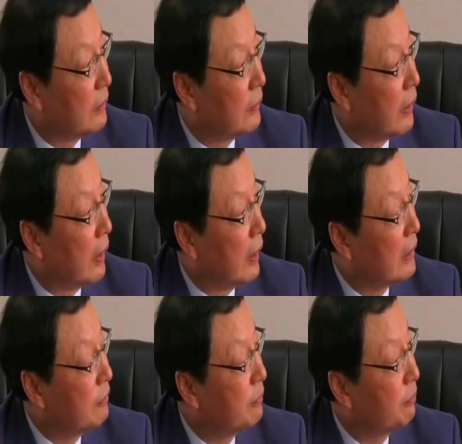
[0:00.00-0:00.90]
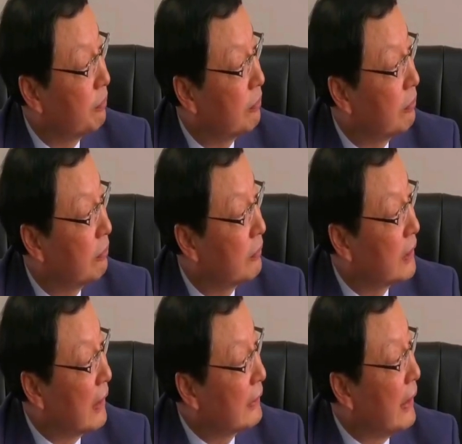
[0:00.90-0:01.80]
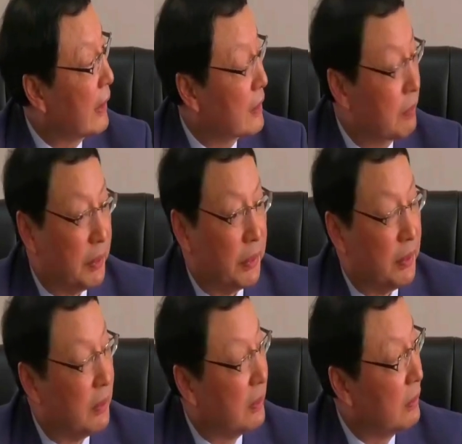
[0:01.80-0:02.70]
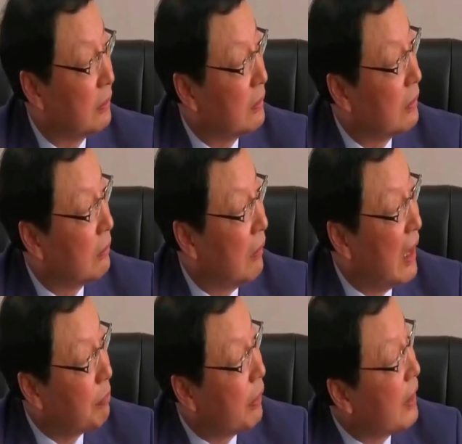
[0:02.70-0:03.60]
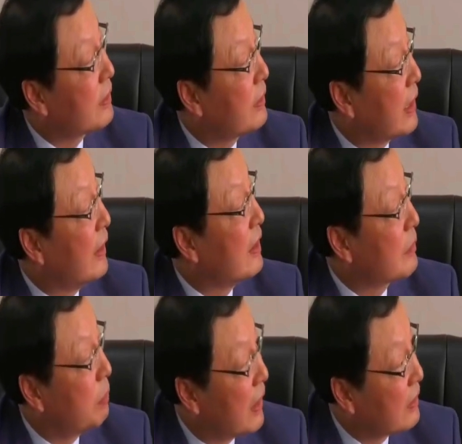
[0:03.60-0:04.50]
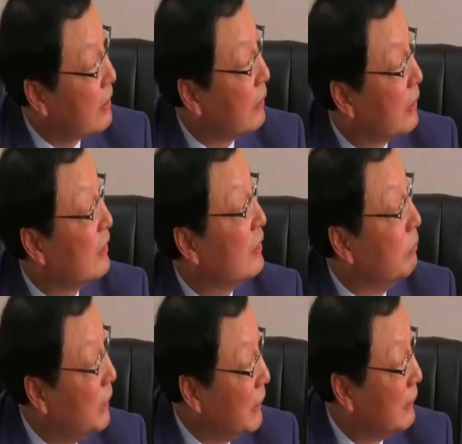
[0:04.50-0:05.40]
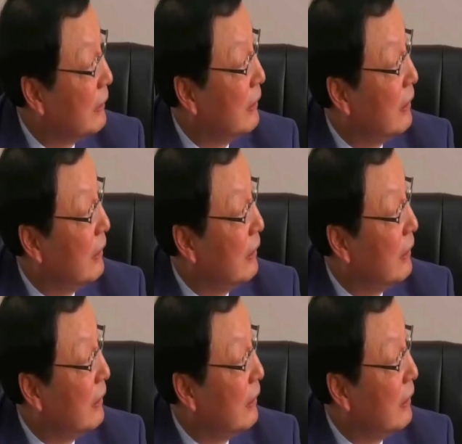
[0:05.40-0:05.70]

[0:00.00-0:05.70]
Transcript: there are a lot of contacts between my Chinese President Xi Jinping